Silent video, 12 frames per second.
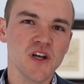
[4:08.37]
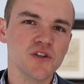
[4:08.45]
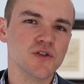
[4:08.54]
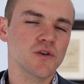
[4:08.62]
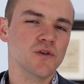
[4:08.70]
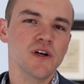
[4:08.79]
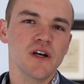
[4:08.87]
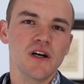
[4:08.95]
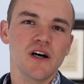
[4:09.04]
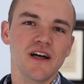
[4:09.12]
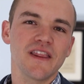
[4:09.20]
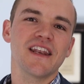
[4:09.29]
So
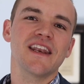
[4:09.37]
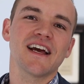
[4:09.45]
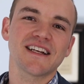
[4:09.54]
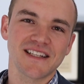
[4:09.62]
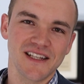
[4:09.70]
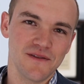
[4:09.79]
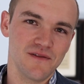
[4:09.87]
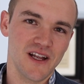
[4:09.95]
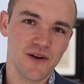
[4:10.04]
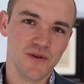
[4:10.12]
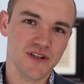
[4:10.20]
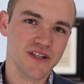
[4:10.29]
the next love
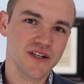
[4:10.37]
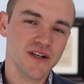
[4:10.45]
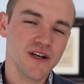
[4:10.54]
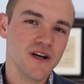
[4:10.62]
language,